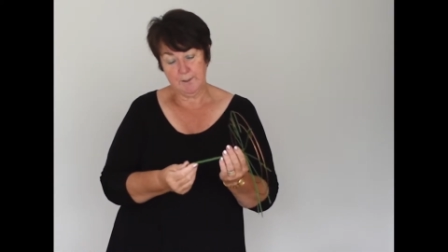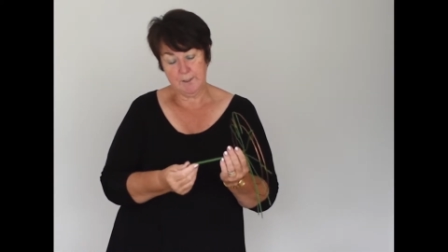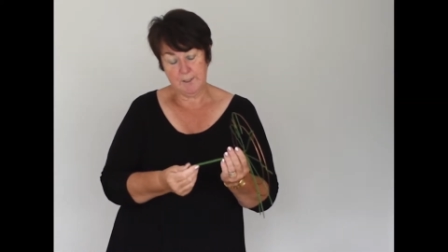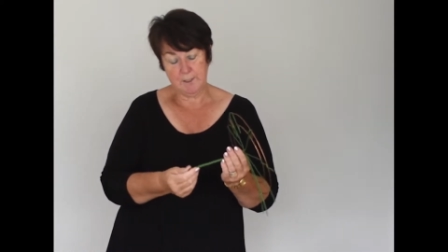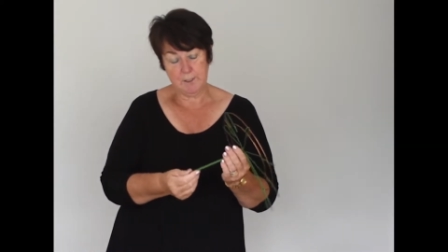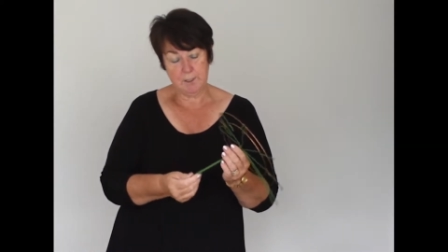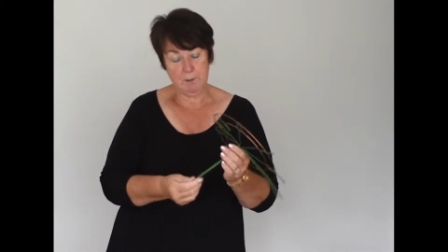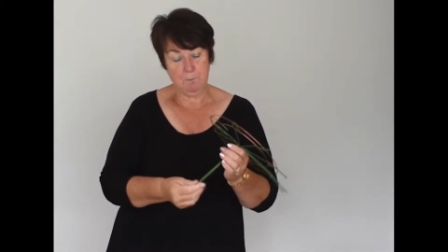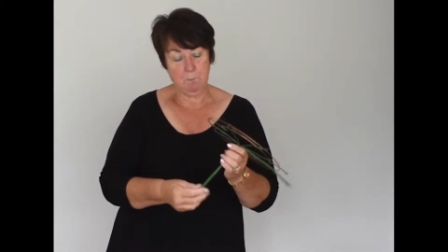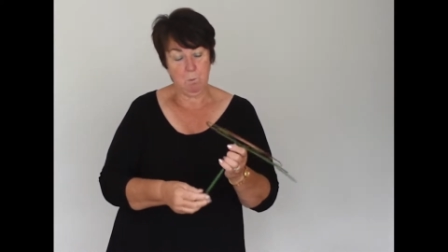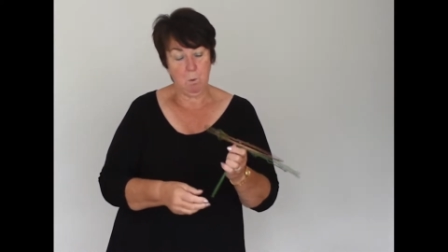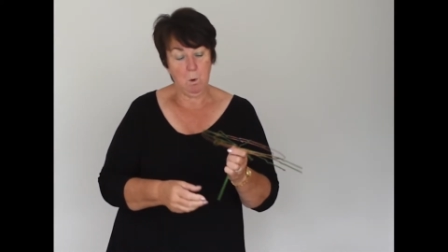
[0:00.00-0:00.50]

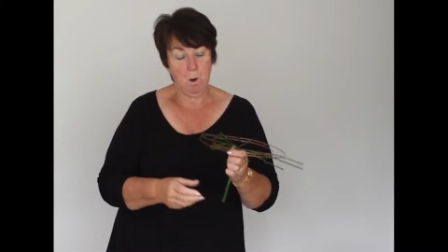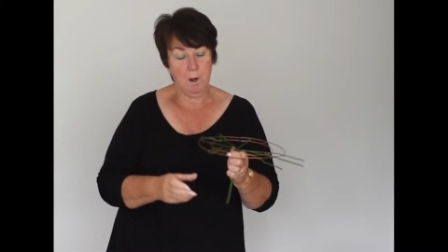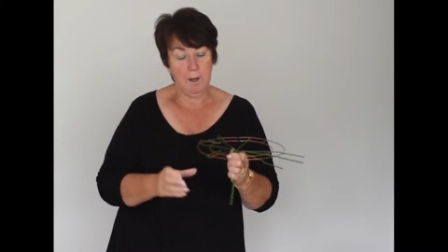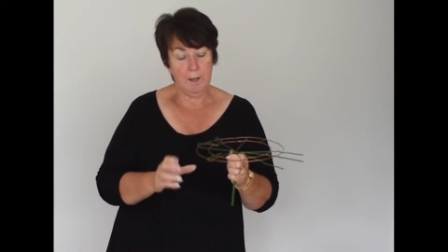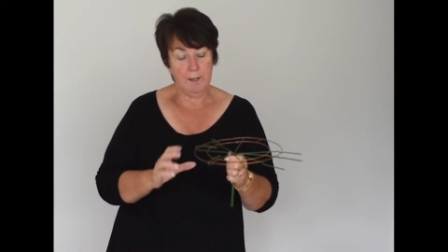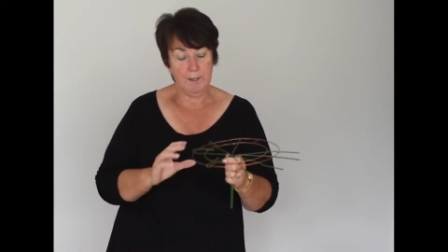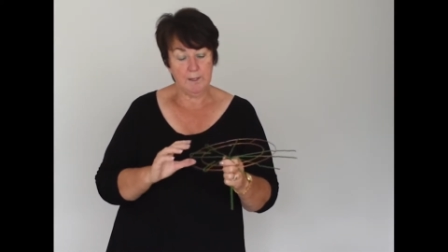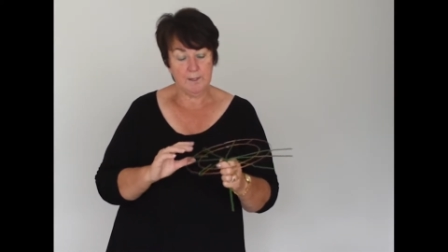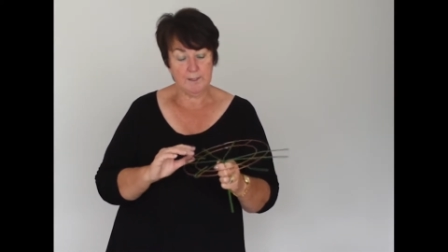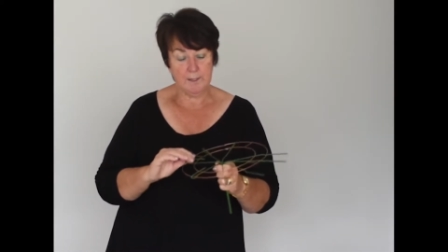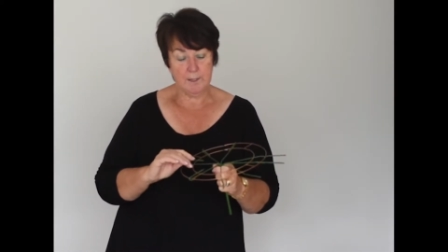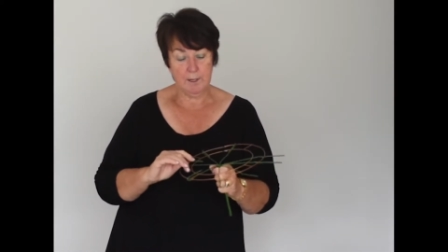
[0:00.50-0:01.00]
stub
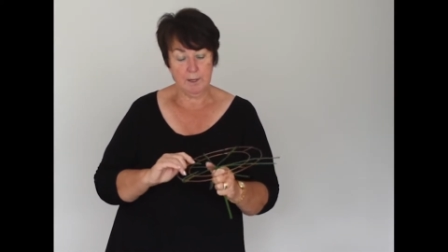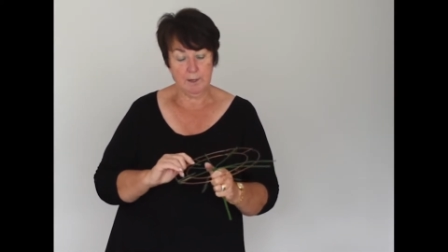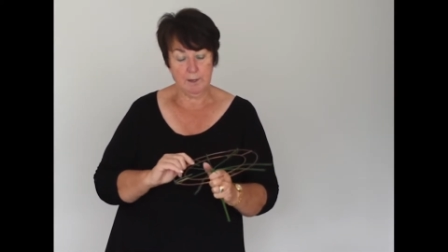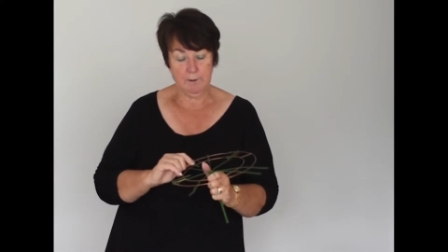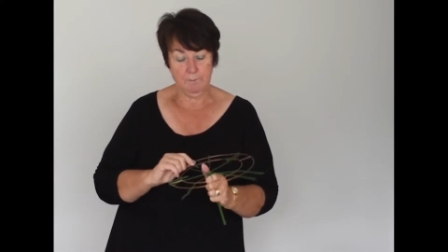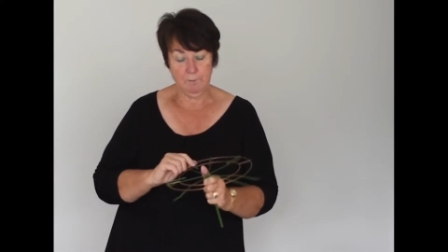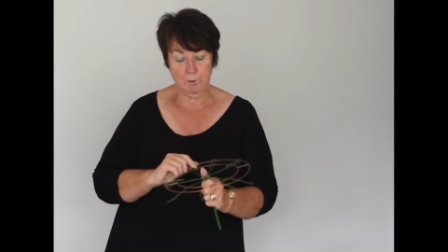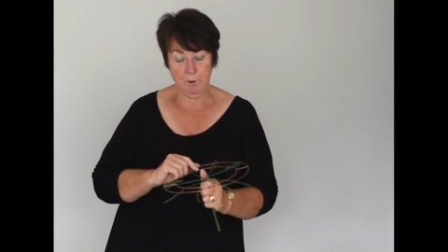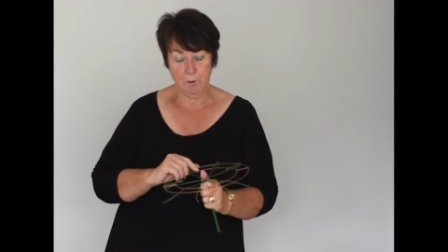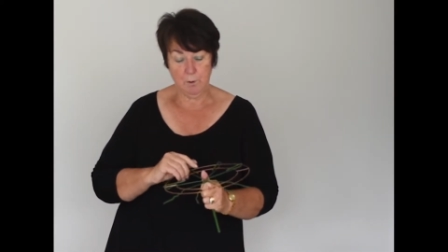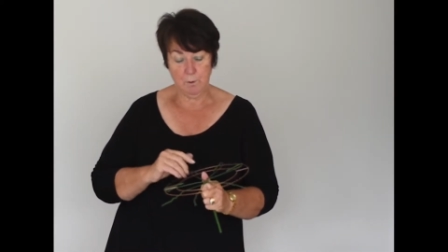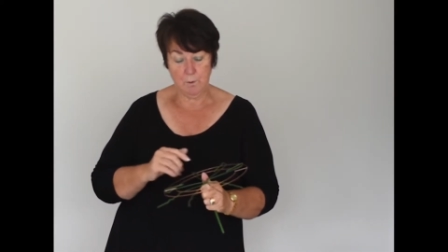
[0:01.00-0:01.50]
wires that
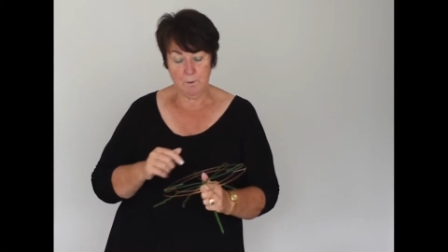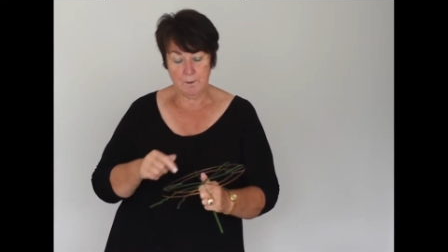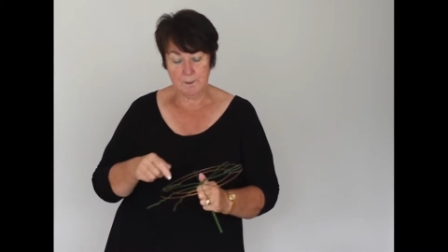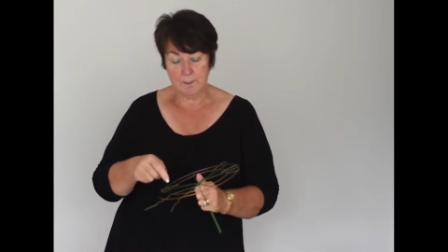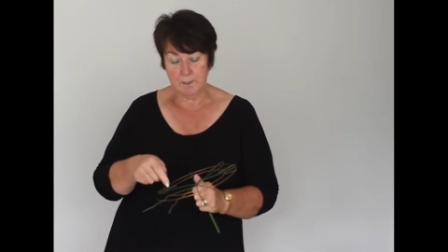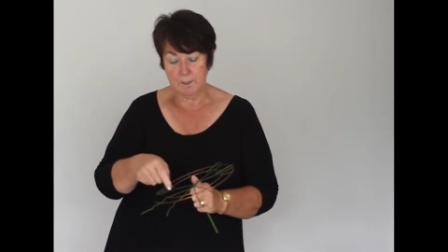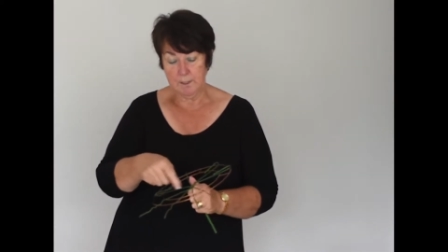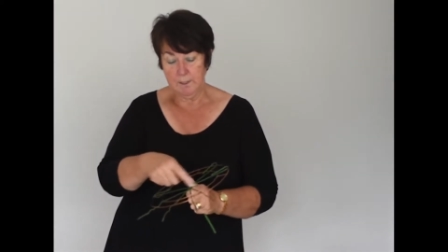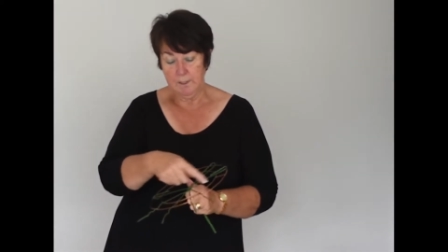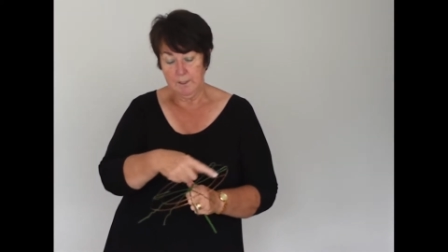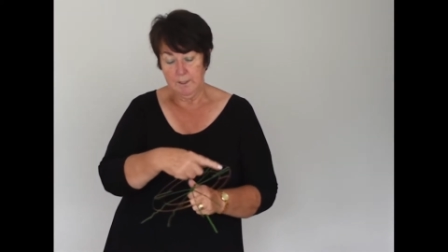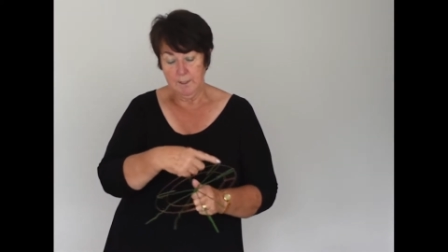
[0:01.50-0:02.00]
I've
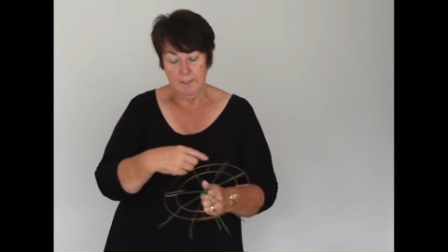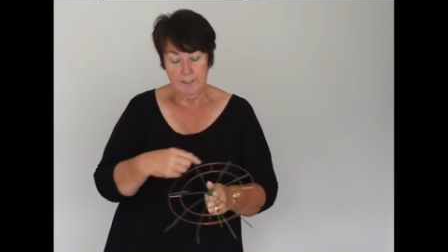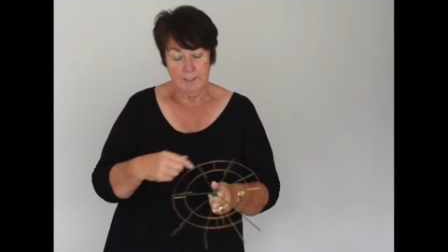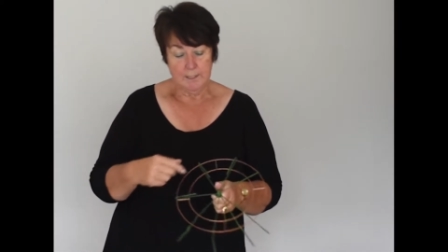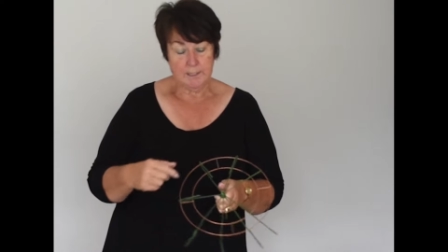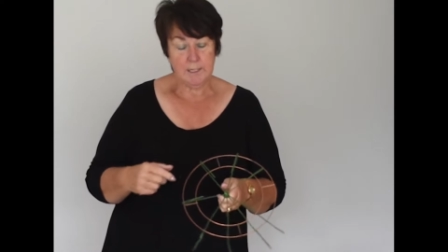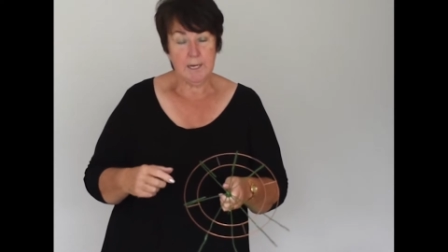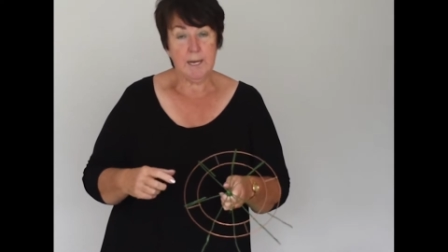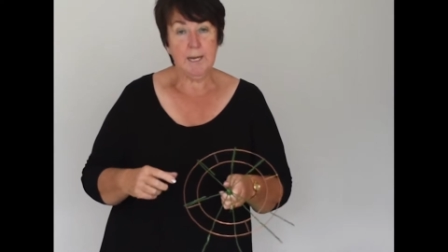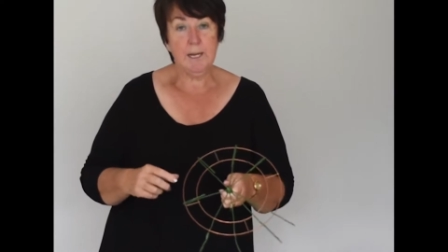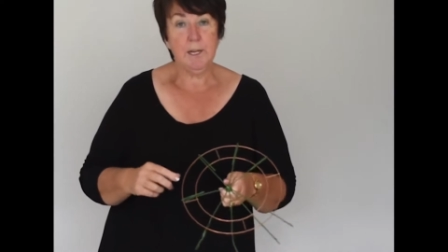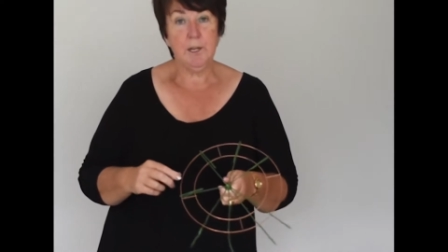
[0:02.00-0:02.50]
used,
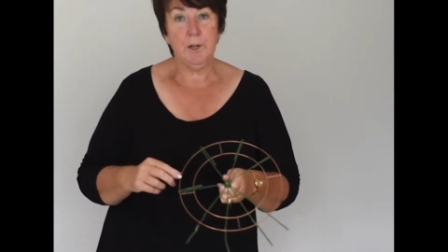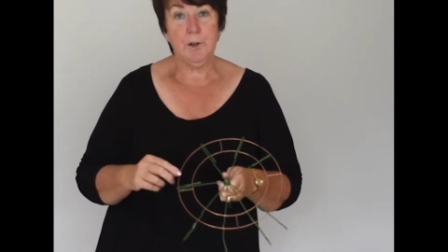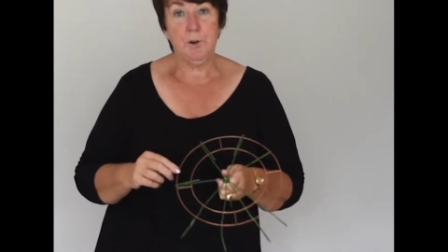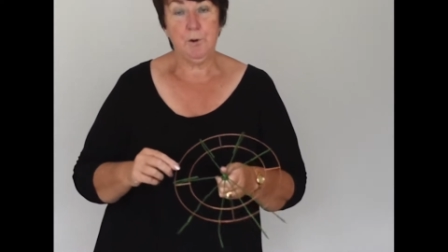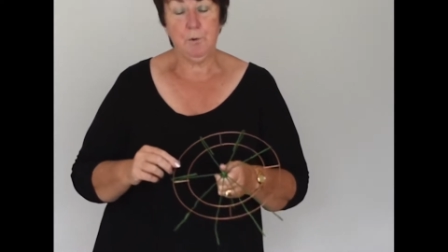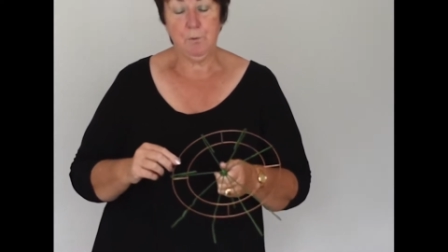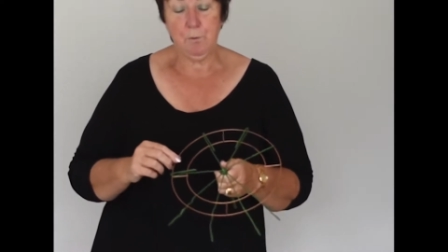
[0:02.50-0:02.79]
taken a